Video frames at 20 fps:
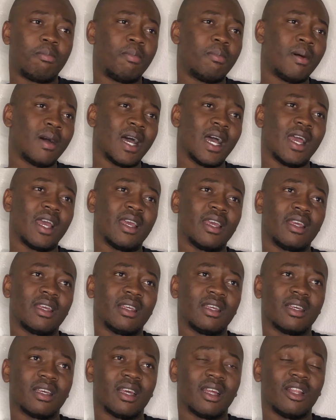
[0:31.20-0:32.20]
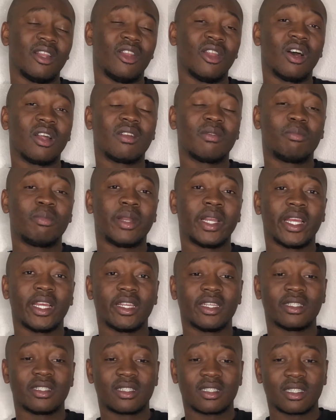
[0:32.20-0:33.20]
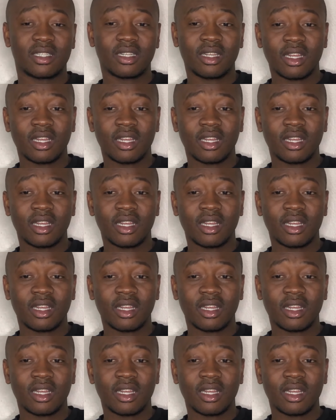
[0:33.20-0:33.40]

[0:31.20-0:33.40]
buy a lot of players,